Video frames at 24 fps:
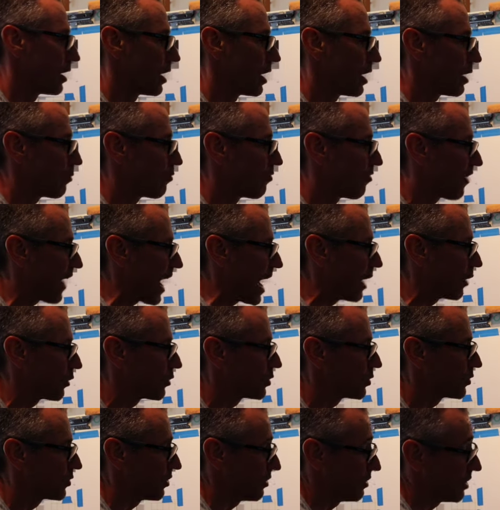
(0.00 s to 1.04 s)

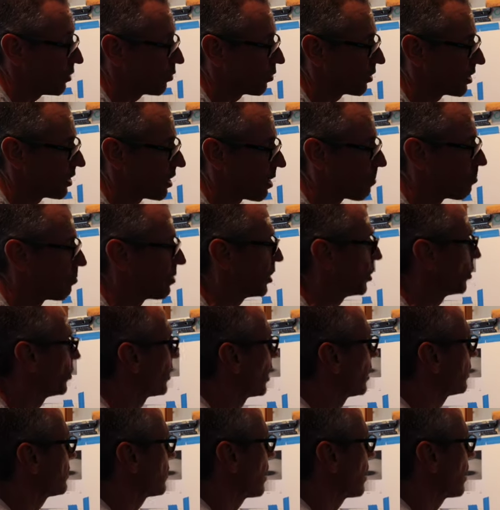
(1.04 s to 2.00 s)
values, and then we're going to build on